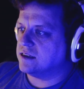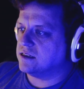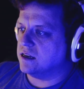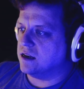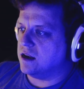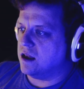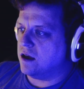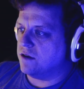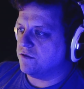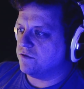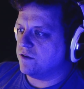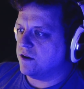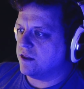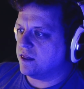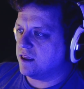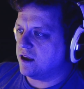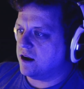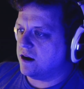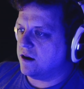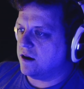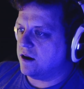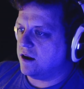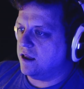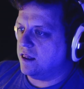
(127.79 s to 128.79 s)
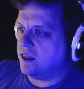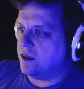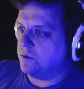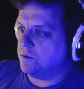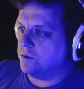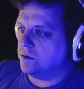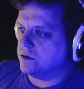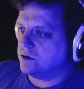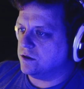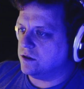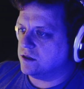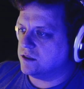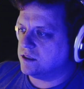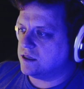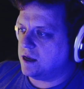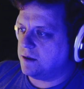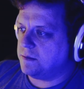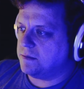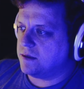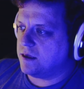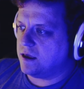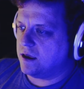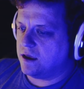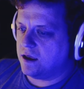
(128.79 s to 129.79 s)
enough right there. And then we'll do the
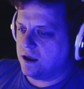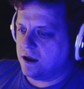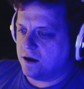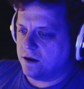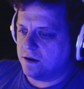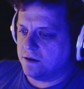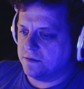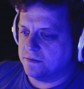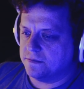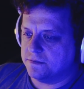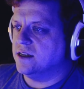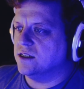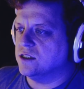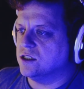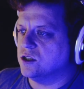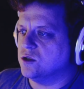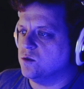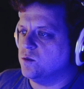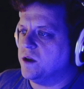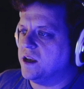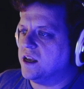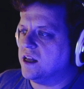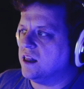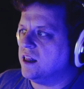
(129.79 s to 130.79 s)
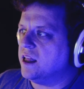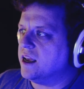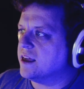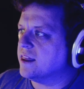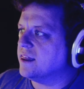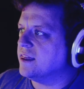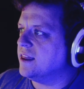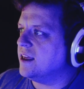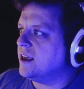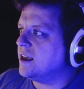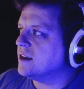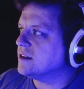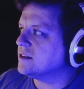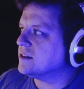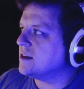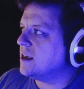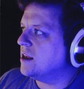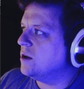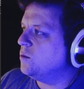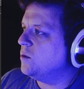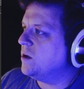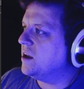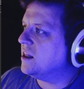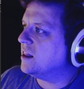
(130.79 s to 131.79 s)
same thing here. So we click this
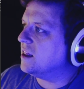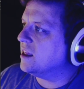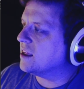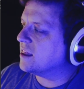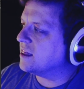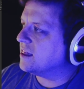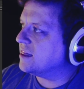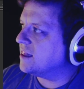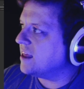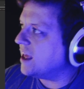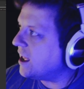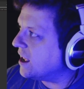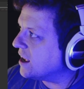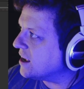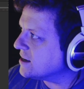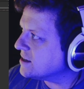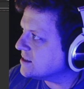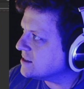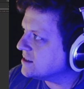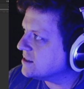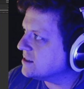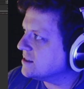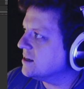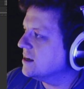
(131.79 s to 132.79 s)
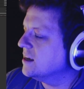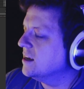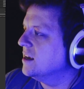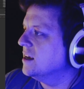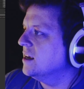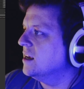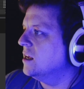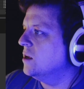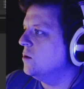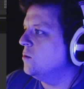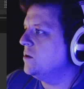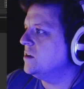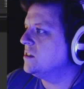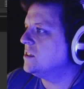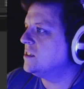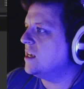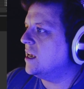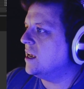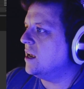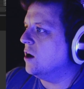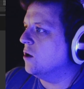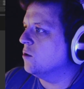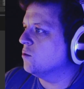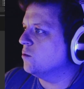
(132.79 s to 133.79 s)
and we click this, and we
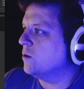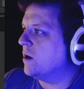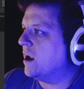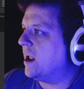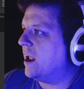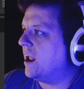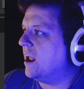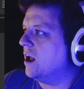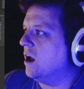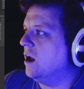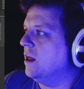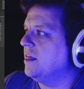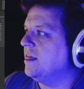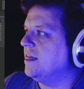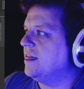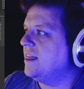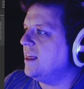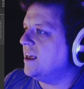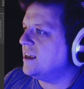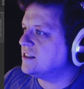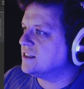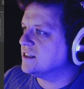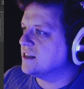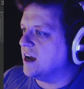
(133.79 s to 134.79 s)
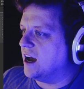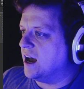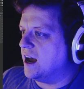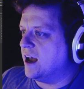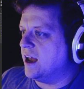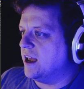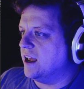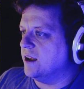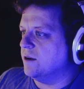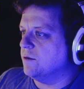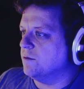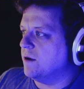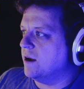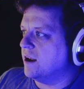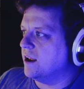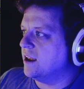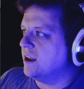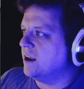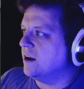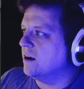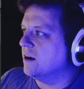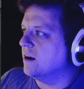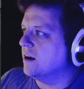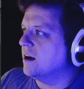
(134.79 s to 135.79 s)
say array on this guy right
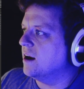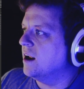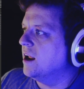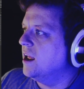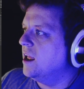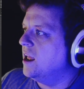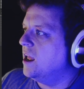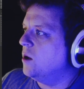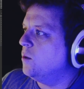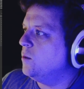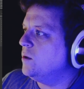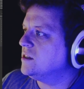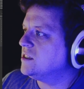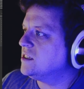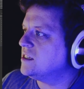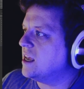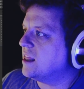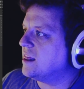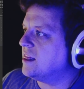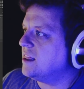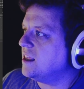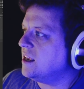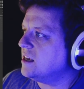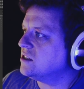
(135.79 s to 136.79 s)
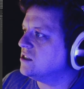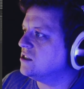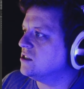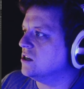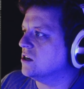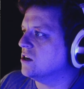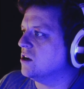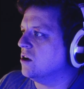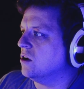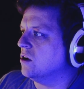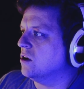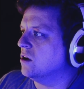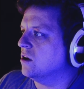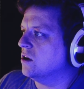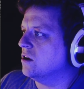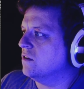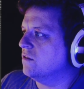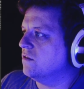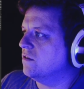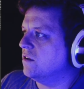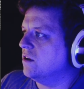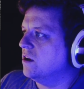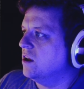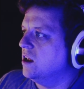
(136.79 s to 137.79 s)
here, and we set this to
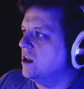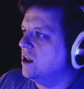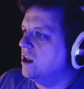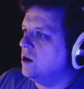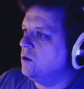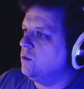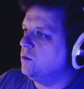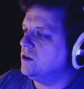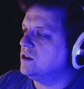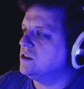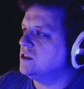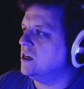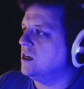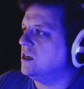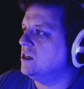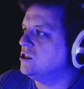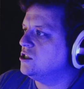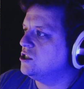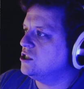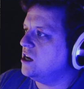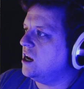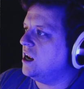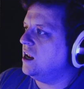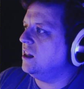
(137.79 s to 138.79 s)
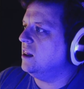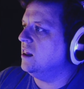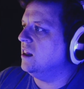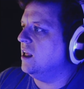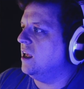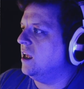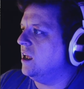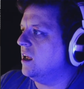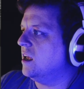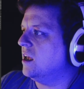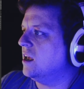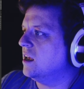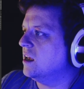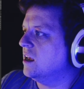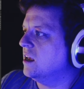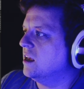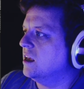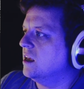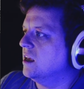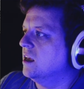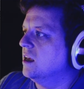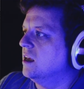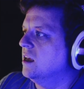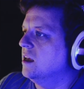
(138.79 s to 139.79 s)
curve, and we say chain link,
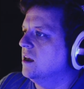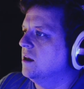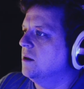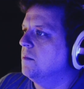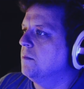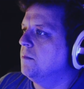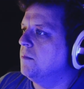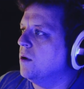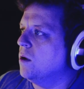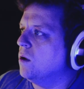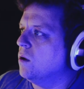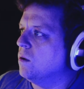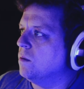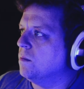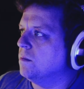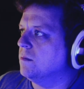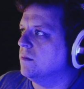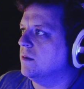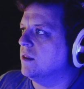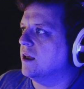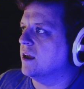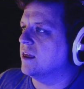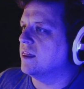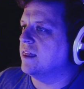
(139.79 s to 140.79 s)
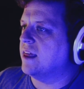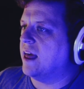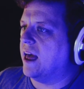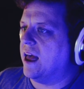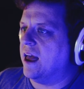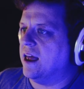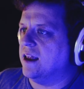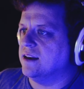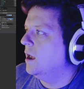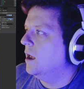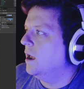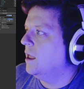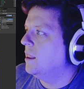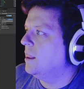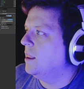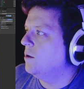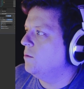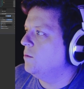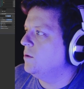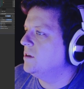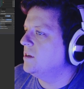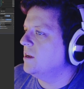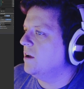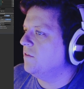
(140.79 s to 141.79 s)
boom, like that. And then
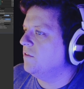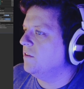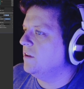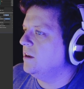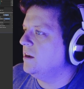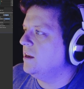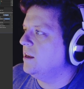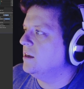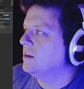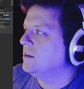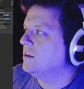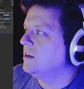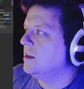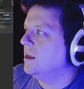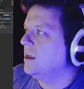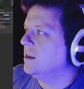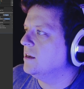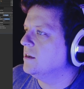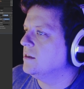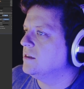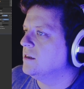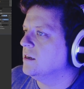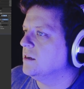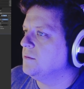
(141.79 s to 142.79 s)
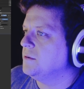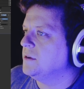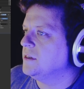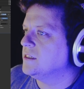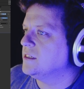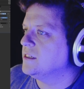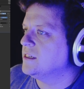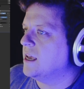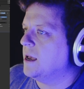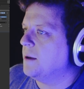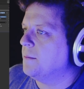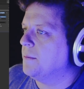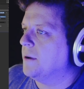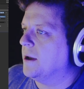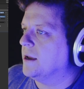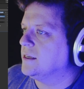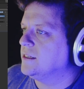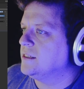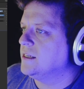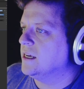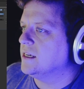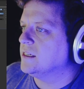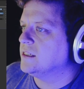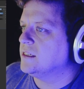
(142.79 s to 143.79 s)
we definitely need it to be set by
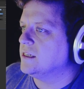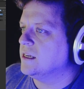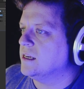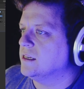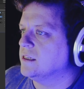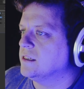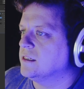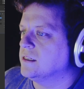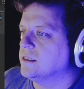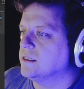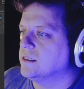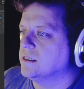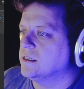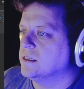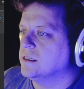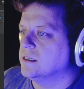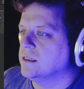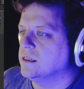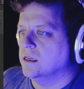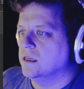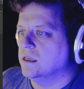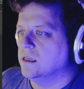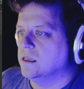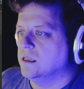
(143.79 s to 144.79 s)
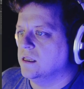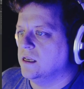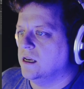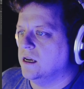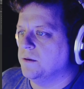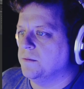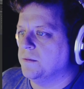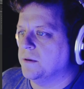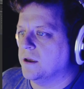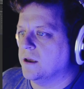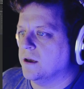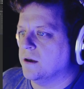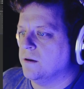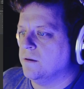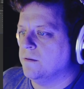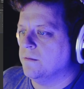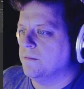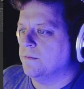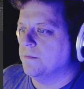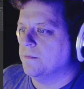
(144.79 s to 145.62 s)
distance. There we go.